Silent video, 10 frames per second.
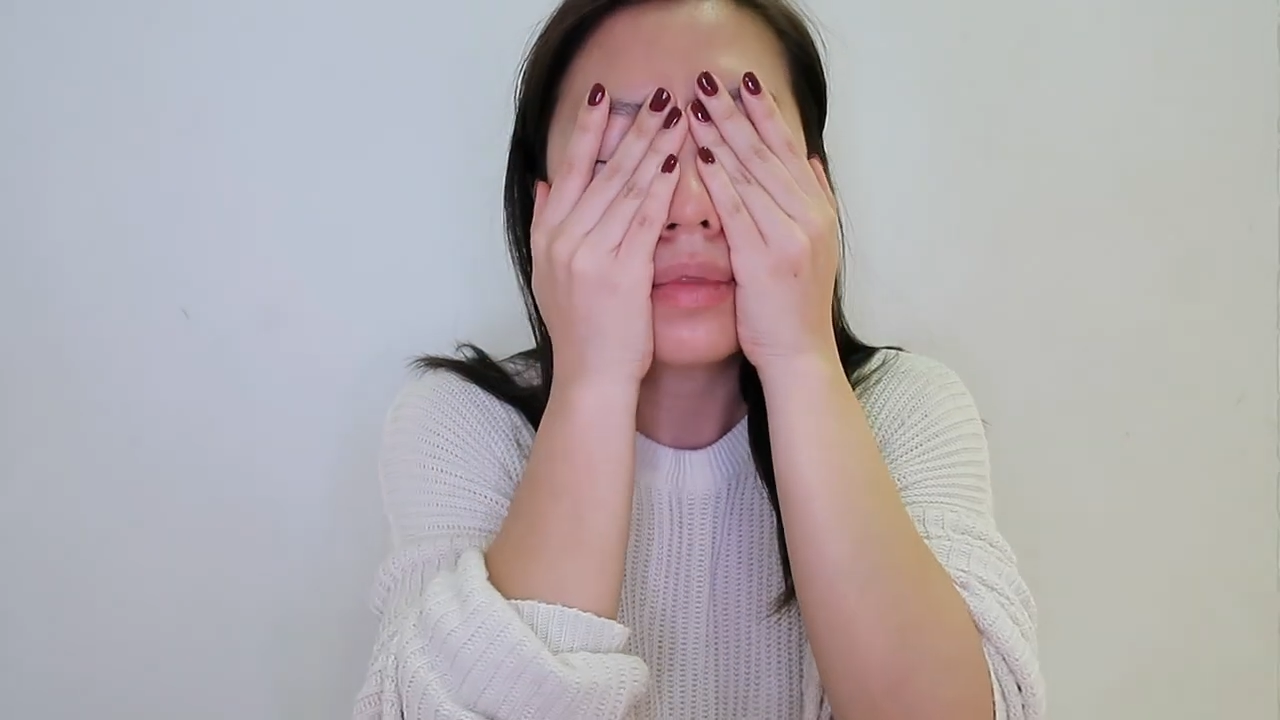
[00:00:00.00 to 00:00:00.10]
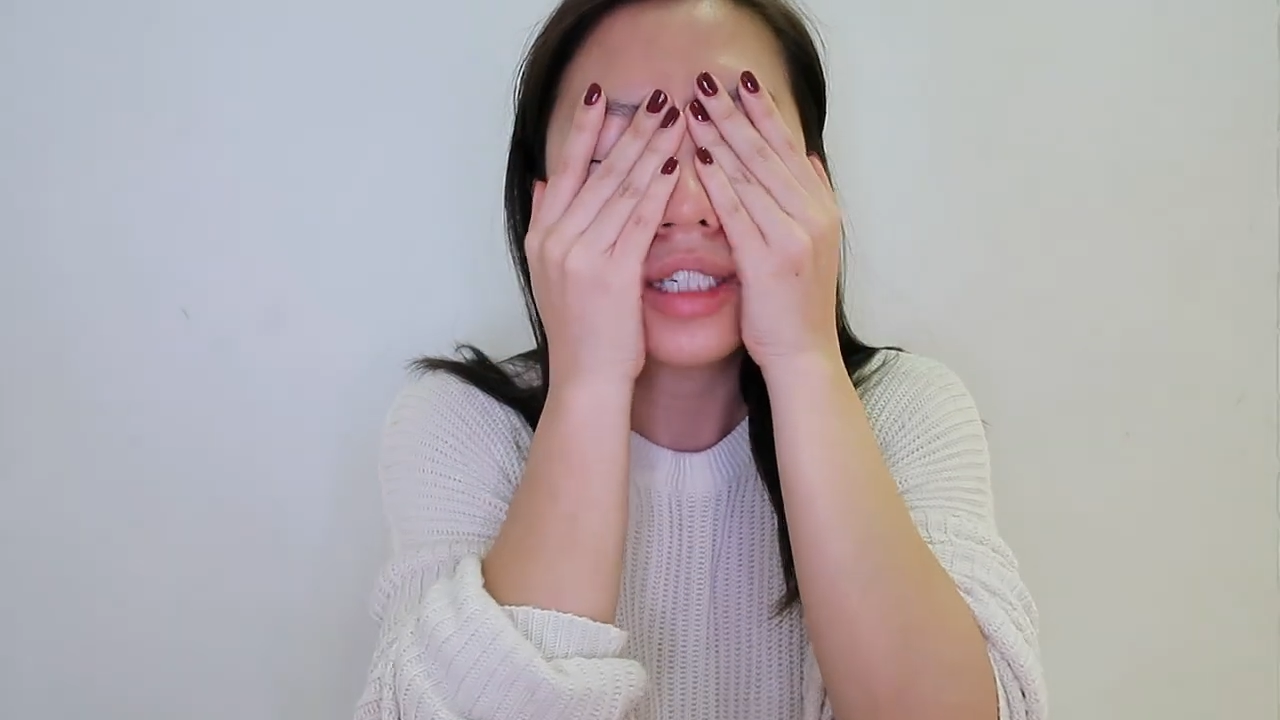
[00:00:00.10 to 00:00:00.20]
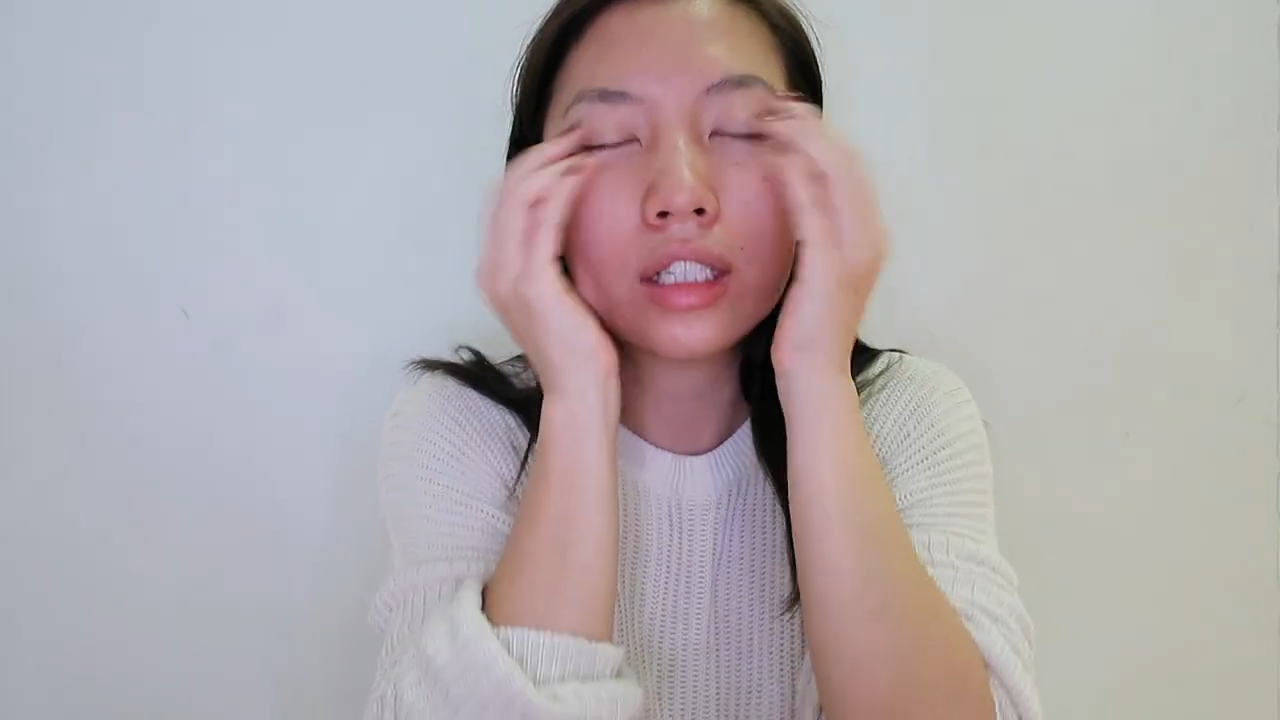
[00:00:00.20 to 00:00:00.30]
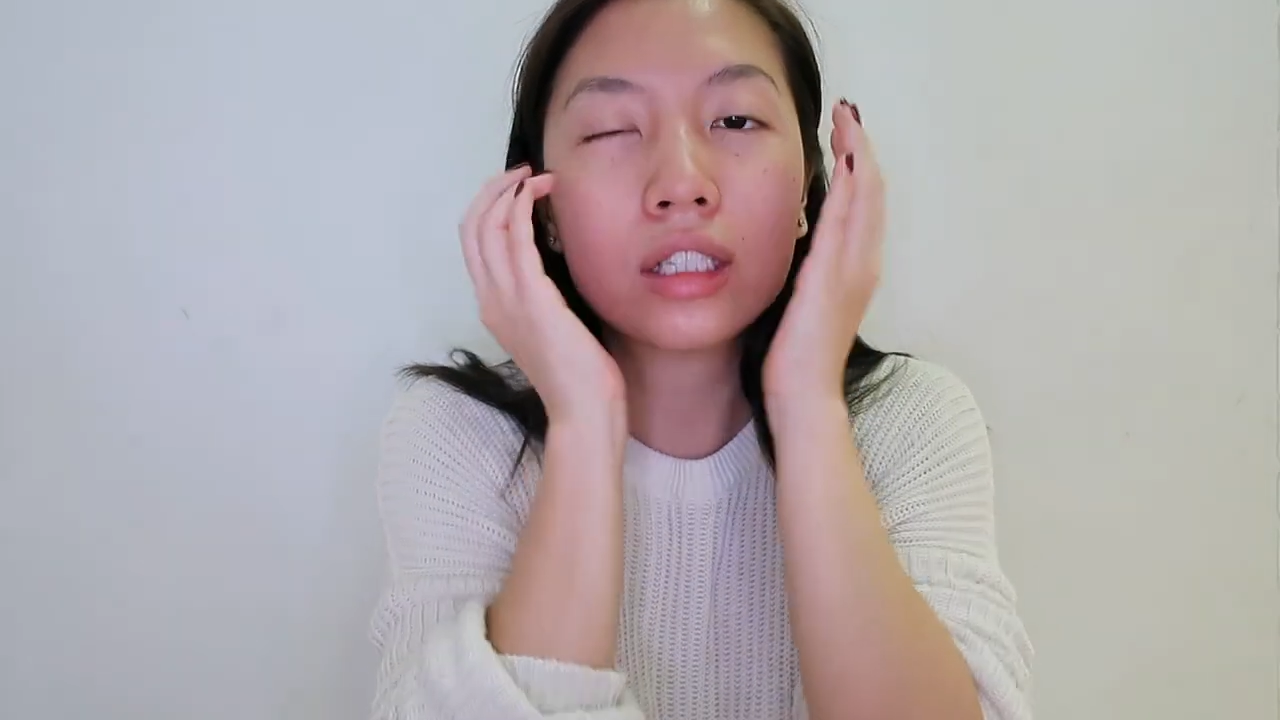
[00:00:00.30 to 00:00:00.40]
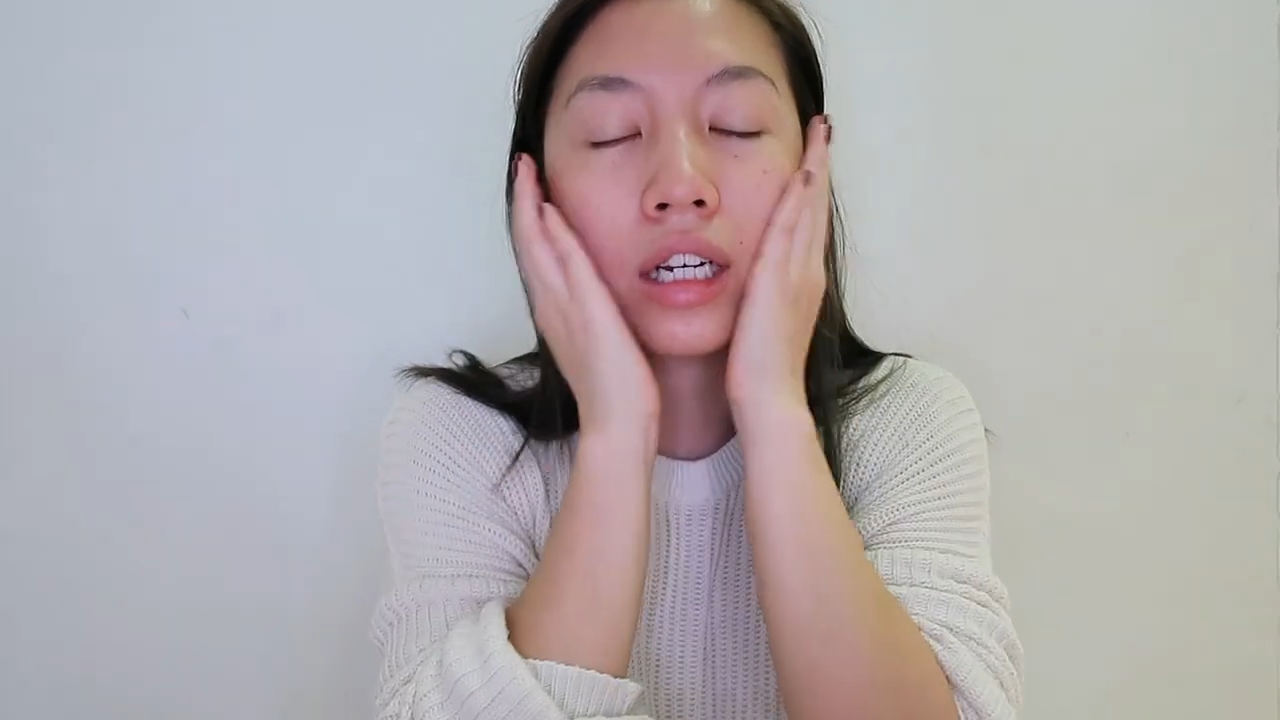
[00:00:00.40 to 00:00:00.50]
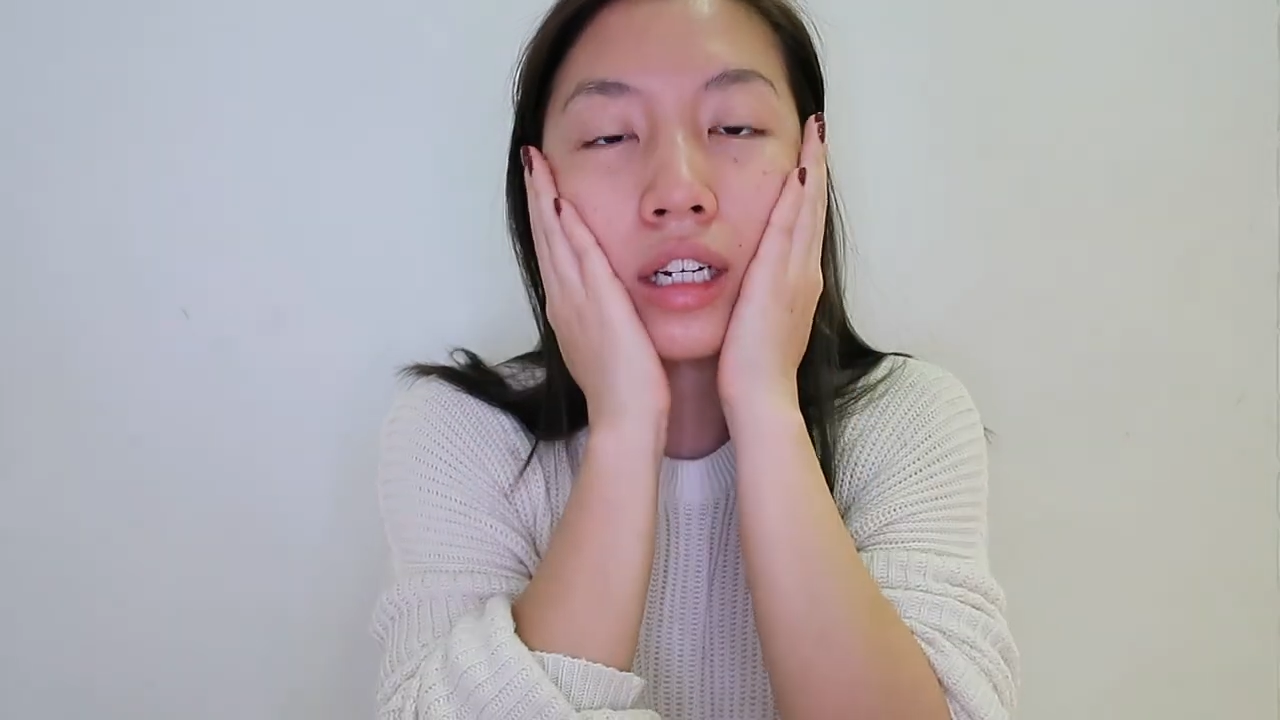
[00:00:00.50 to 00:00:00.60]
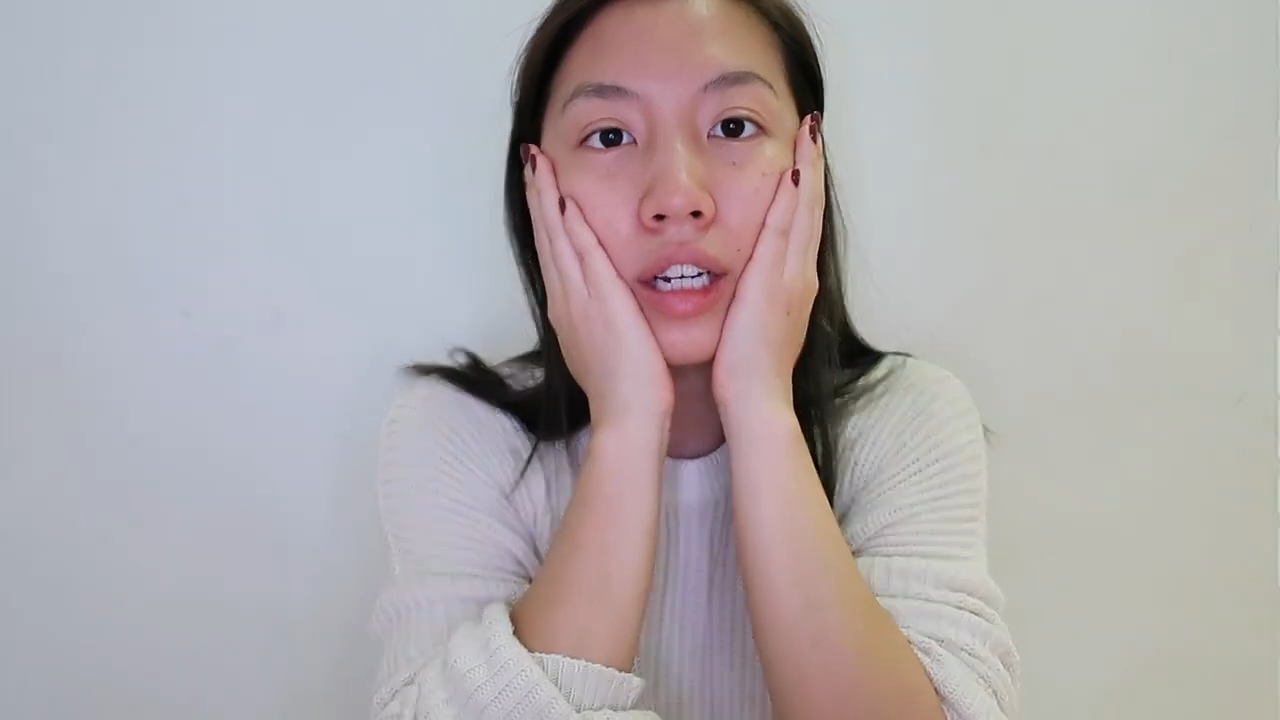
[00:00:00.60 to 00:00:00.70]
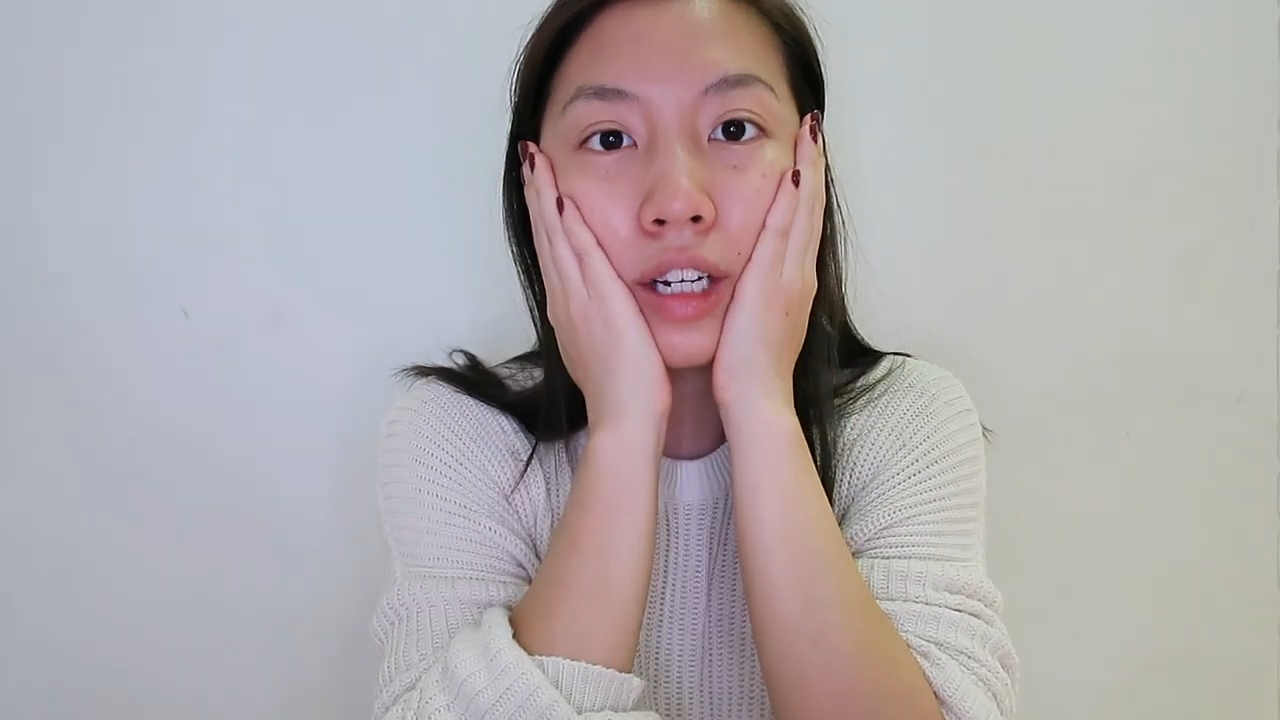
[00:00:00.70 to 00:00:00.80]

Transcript: it just kind of